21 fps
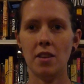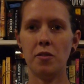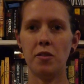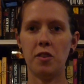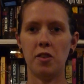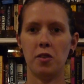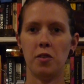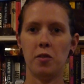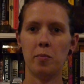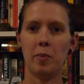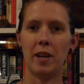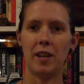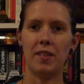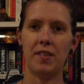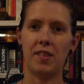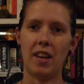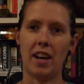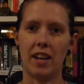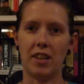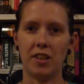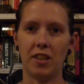YouTube,
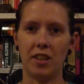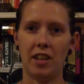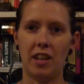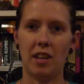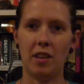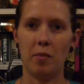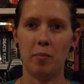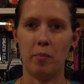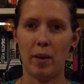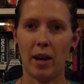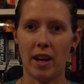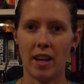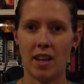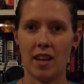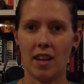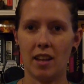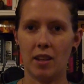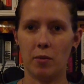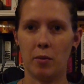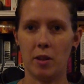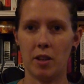it's Ashley, back
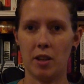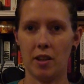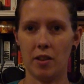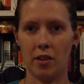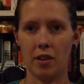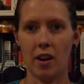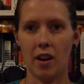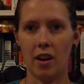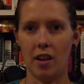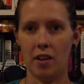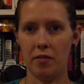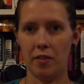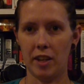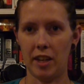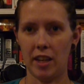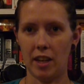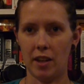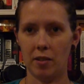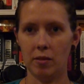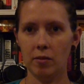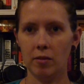again with another haul
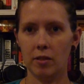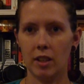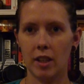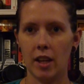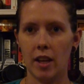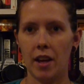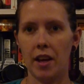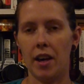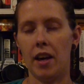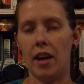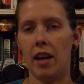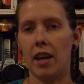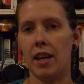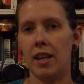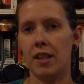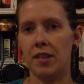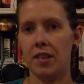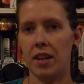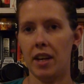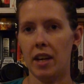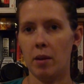video.
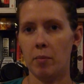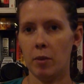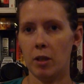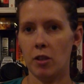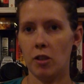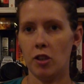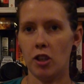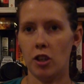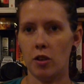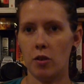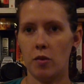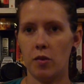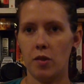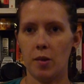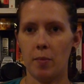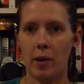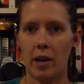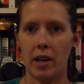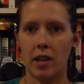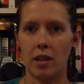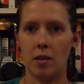And today I'm going to show you
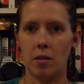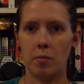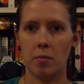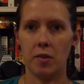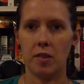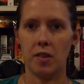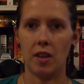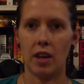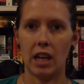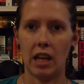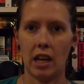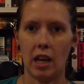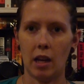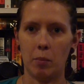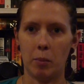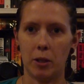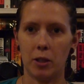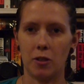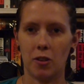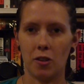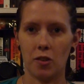some items that I
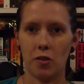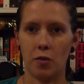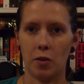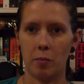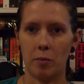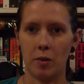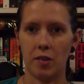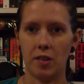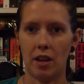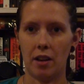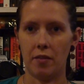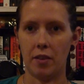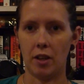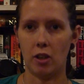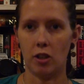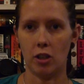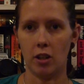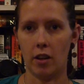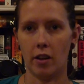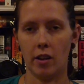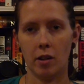purchased from the
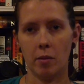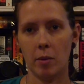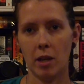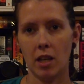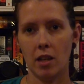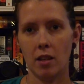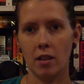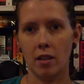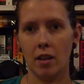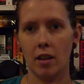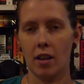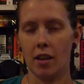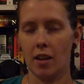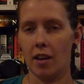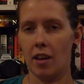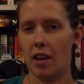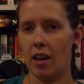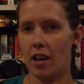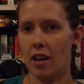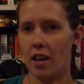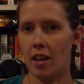Salvation Army,
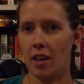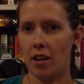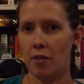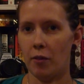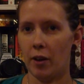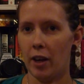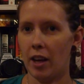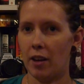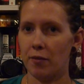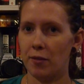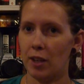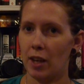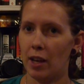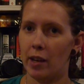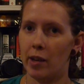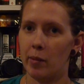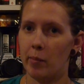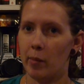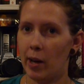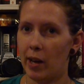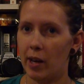and if I have
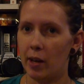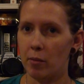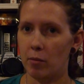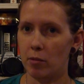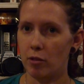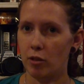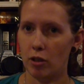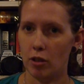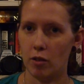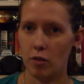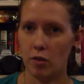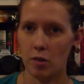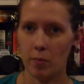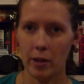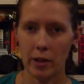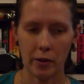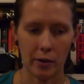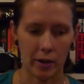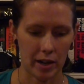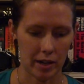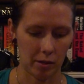time I will show you some
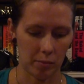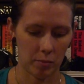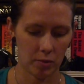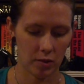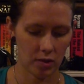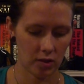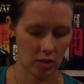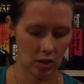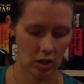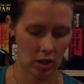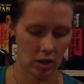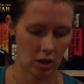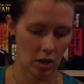other items.